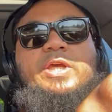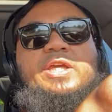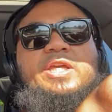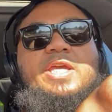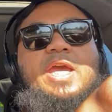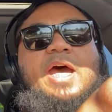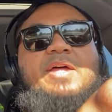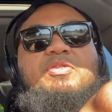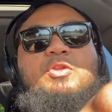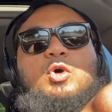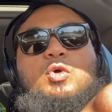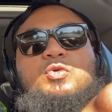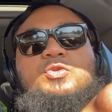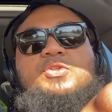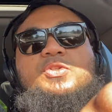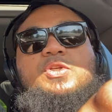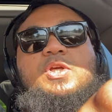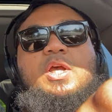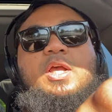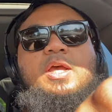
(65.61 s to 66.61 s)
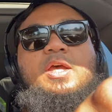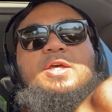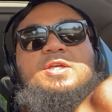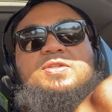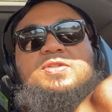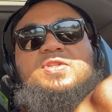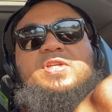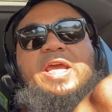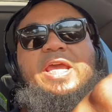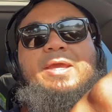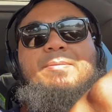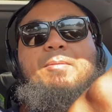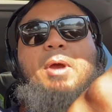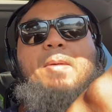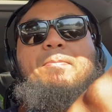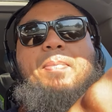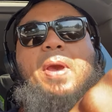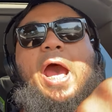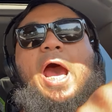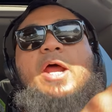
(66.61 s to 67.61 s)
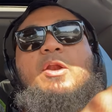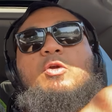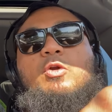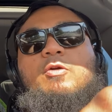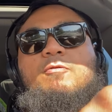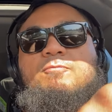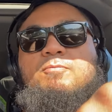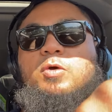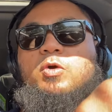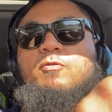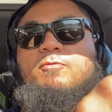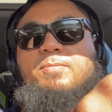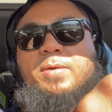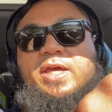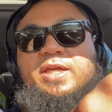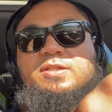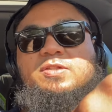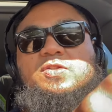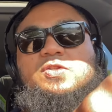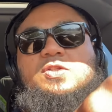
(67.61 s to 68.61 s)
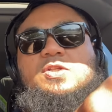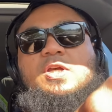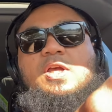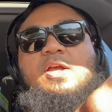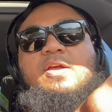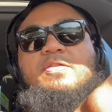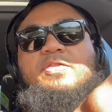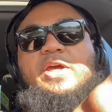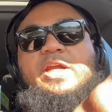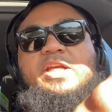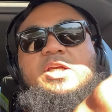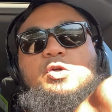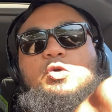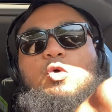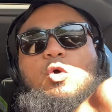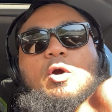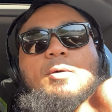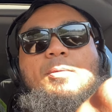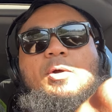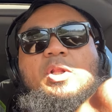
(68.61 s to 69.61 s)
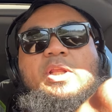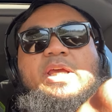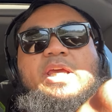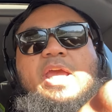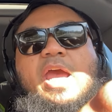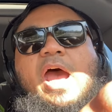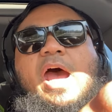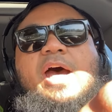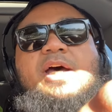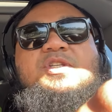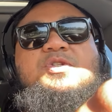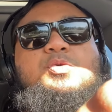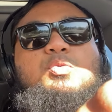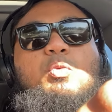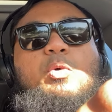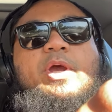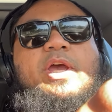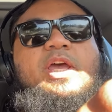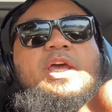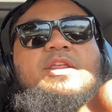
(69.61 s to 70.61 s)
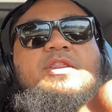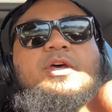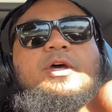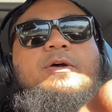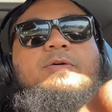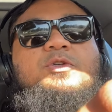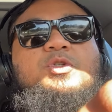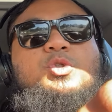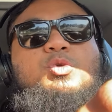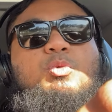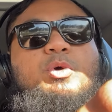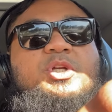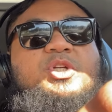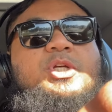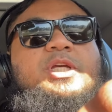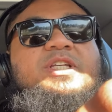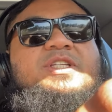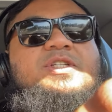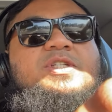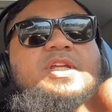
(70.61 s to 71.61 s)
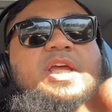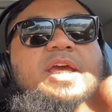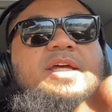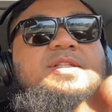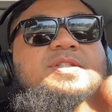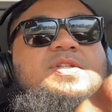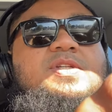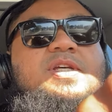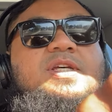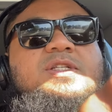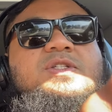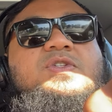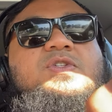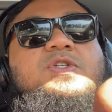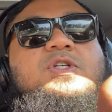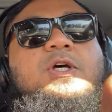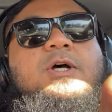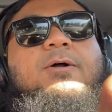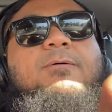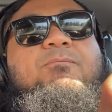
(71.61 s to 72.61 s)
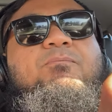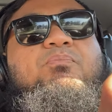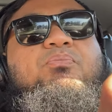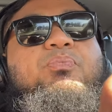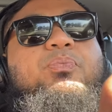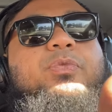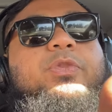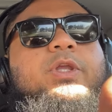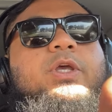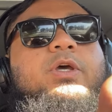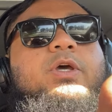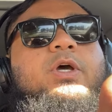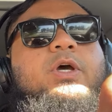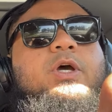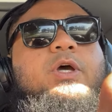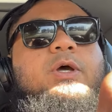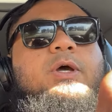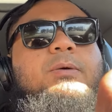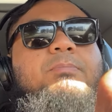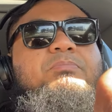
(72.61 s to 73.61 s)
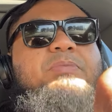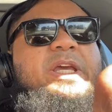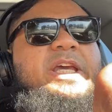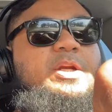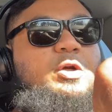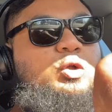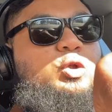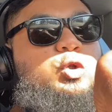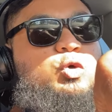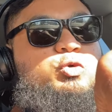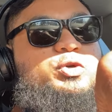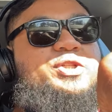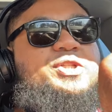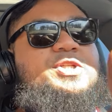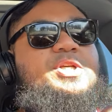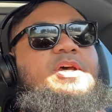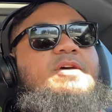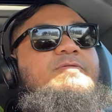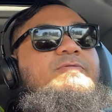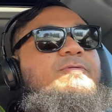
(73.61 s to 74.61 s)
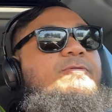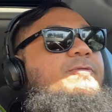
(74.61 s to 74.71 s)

He had those same pattern of movements that he normally has with switching stances, being elusive,